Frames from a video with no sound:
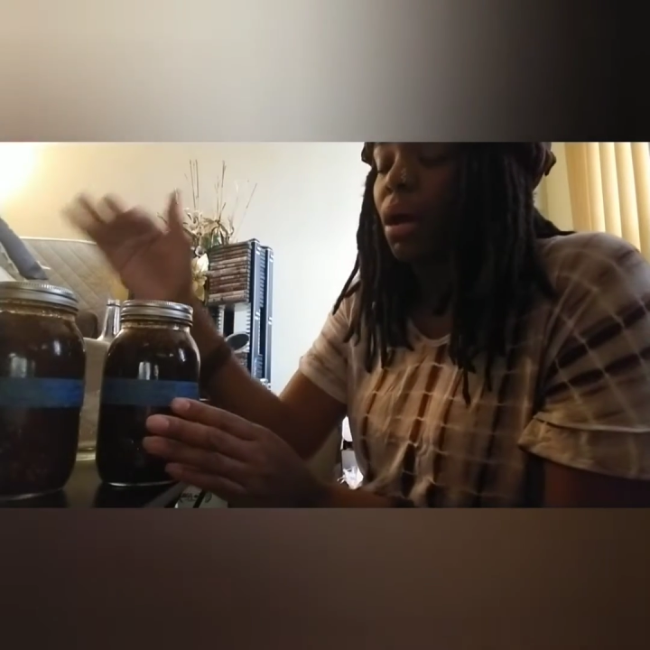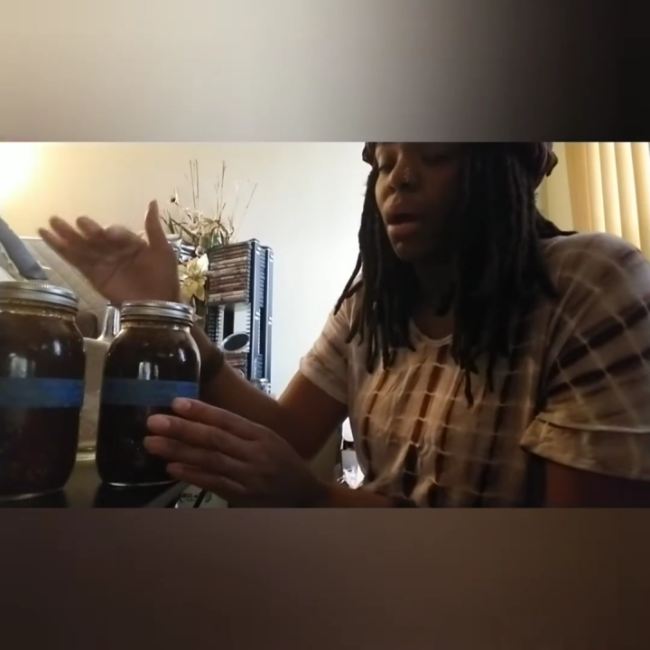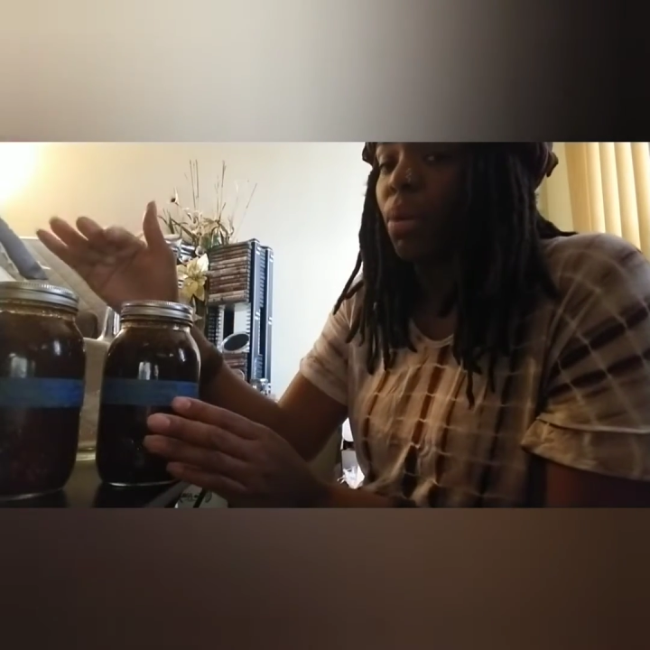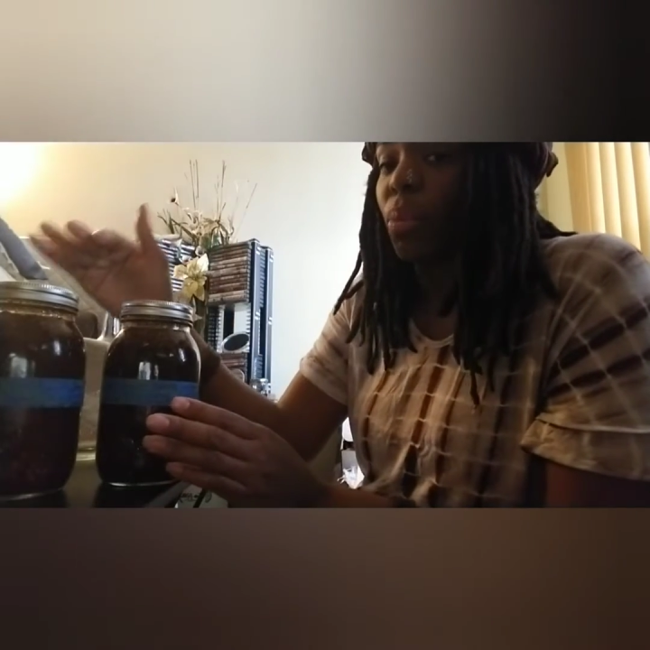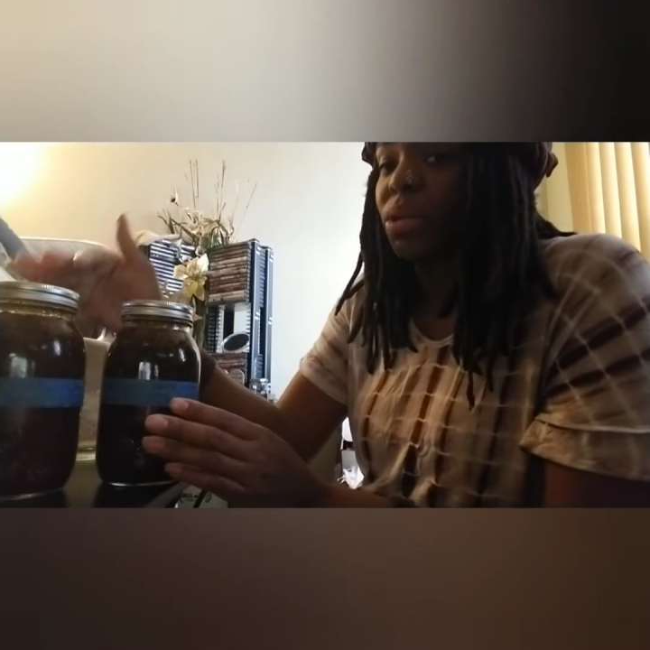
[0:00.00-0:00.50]

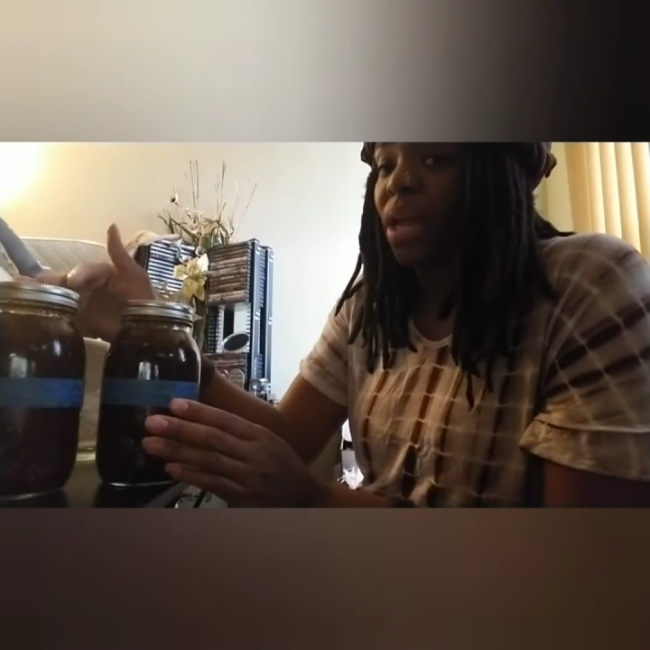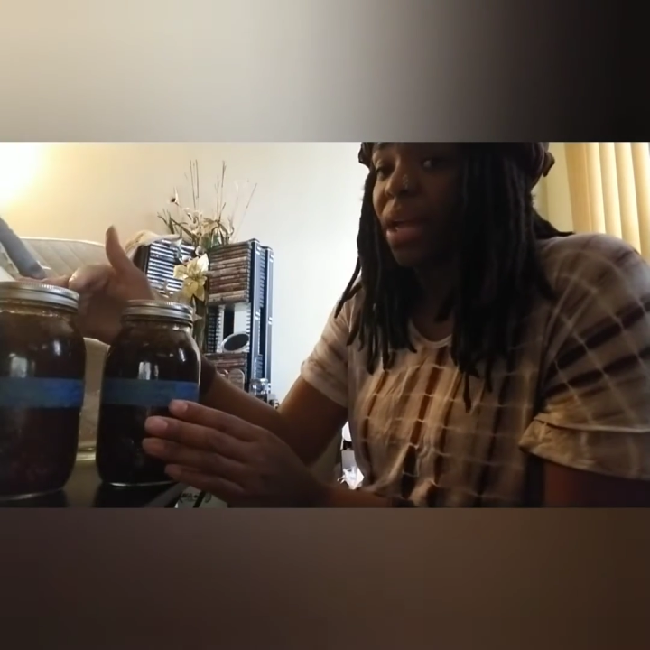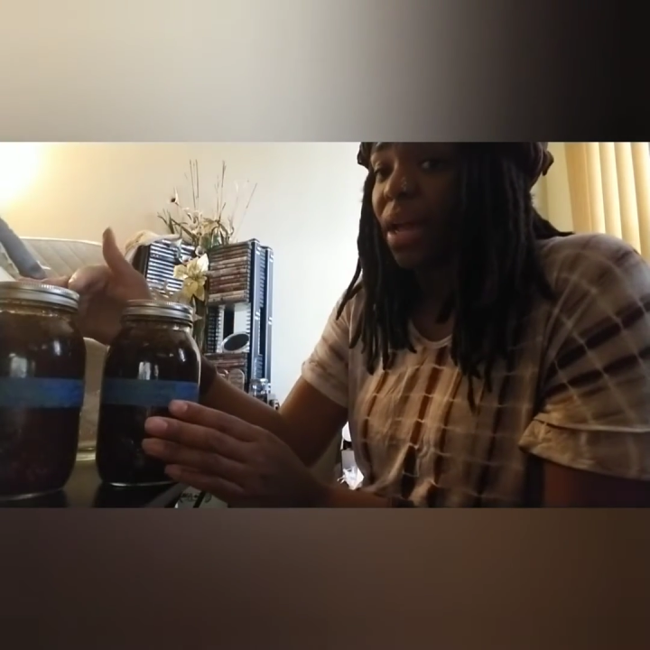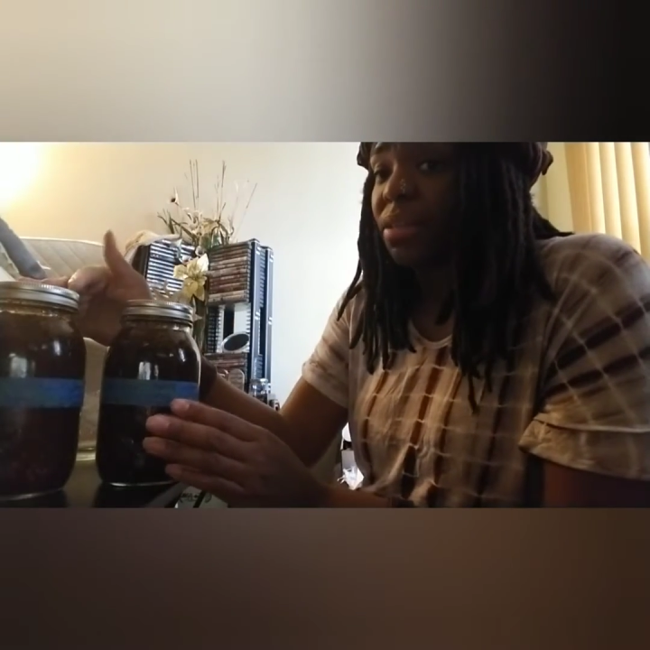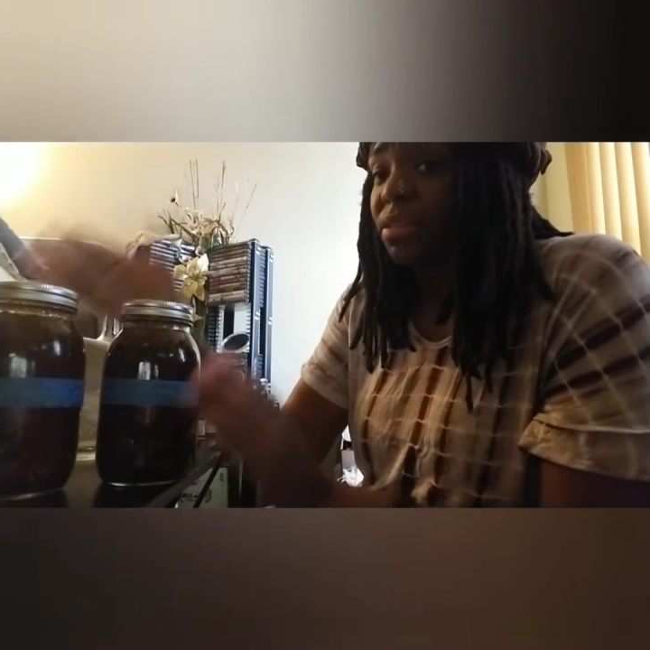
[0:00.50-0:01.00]
one that
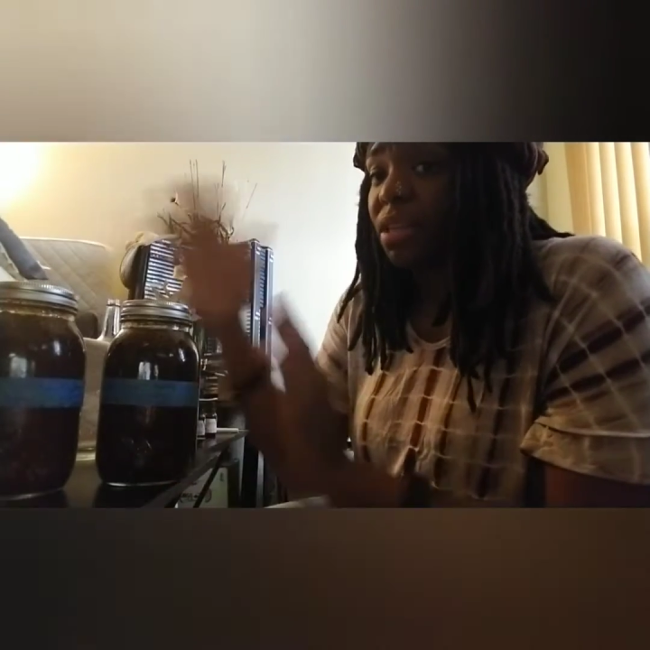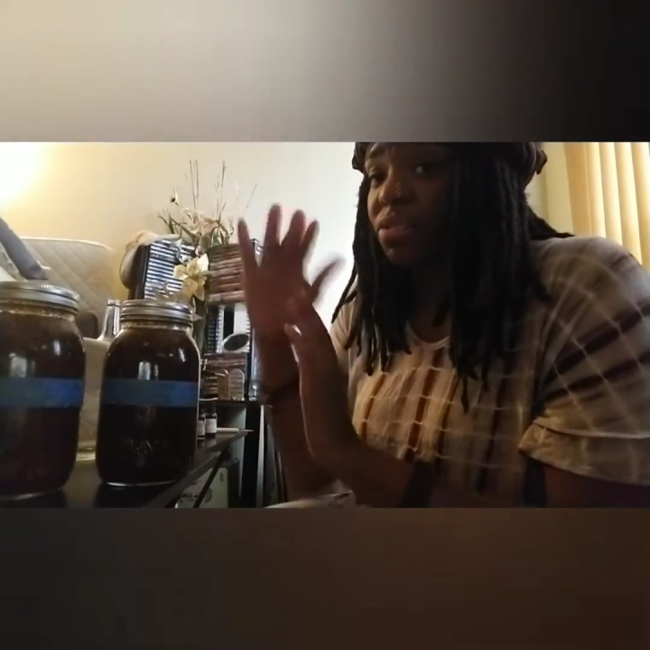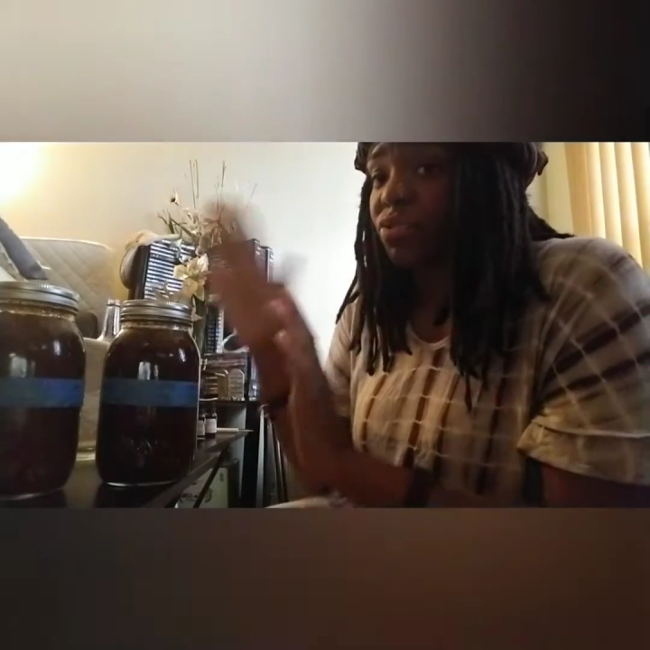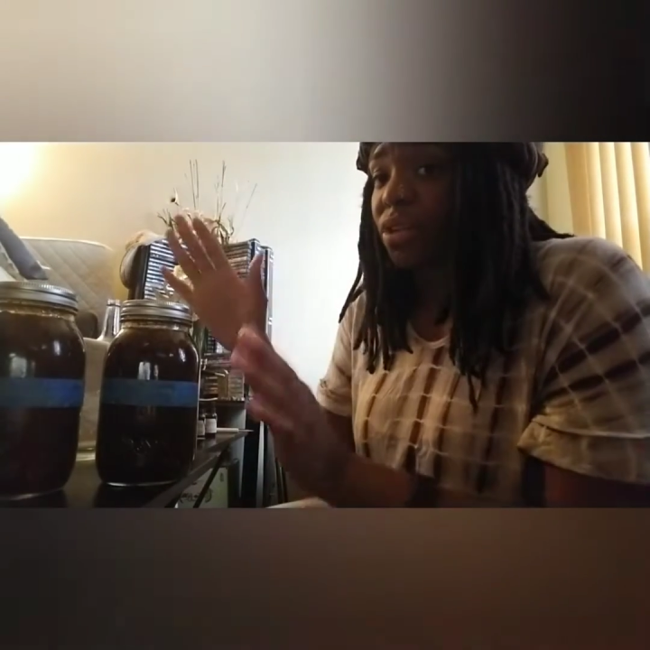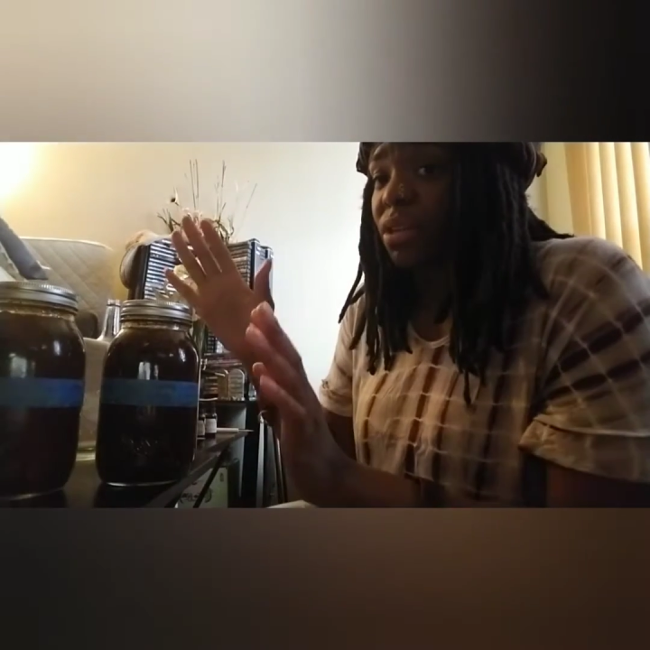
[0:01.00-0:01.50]
I just did
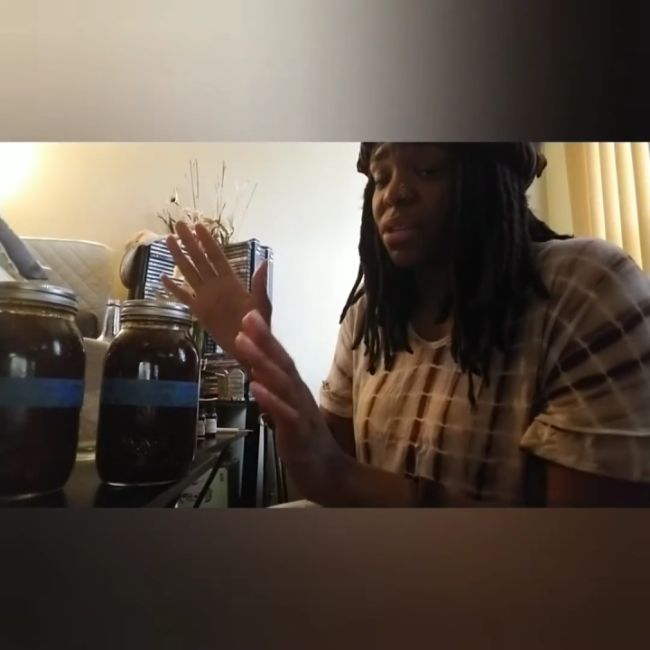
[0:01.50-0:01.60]
strictly